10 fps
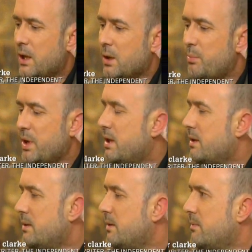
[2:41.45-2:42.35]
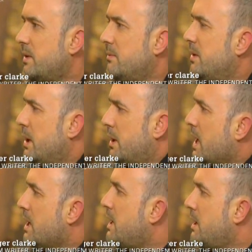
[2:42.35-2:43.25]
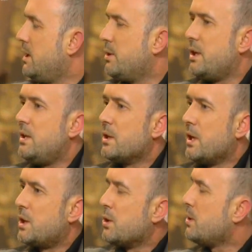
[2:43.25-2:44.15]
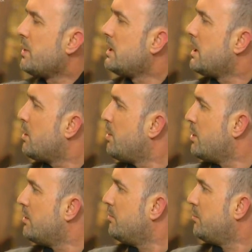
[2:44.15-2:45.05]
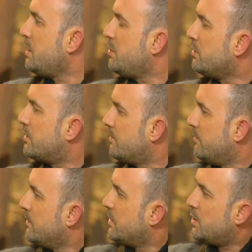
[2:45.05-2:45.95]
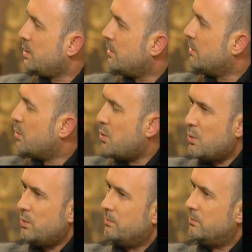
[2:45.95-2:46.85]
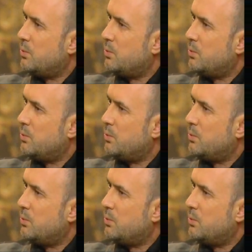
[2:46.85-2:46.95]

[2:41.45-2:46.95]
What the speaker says: but there again, he's an icon who ended up on people's student hall